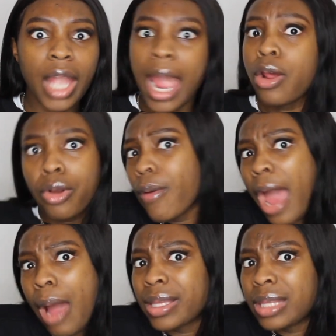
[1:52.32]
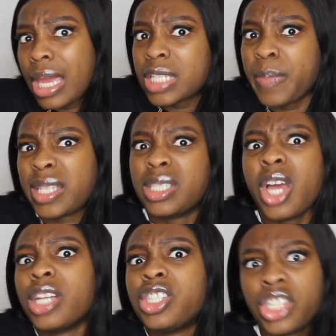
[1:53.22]
I don't know how they expected
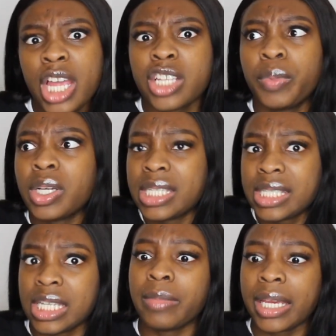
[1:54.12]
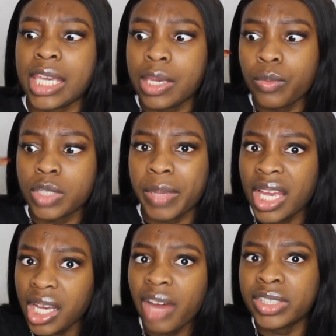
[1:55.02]
her to change, because it seemed like he was
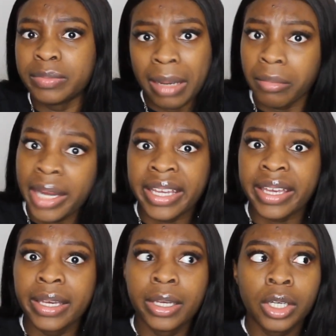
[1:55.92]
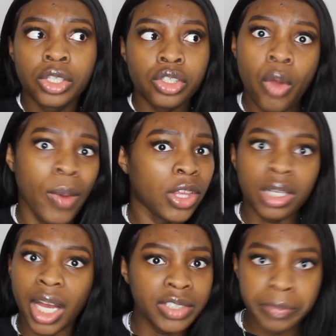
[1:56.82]
being governed by money. So when
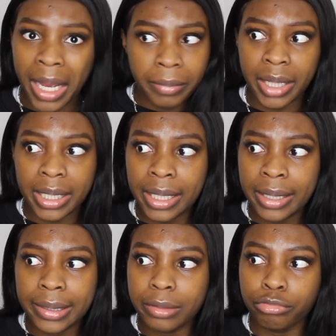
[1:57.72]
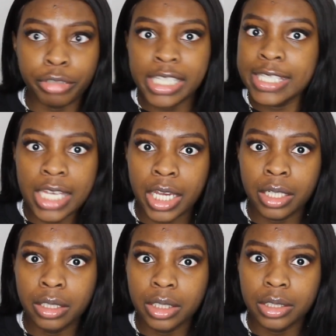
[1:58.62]
you're governed by money,
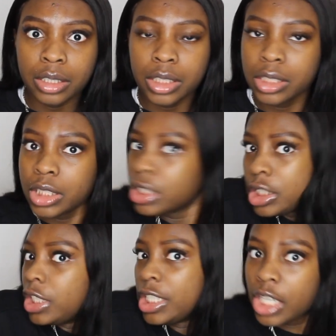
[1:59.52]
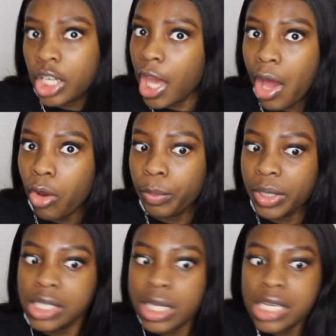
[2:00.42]
reason isn't going to help.
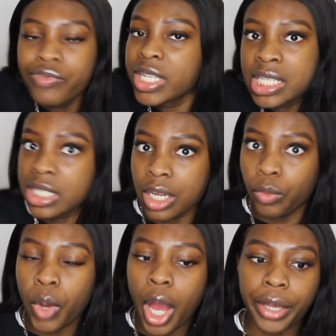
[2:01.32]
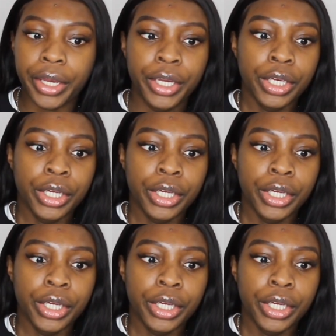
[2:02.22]
Reason isn't going to work.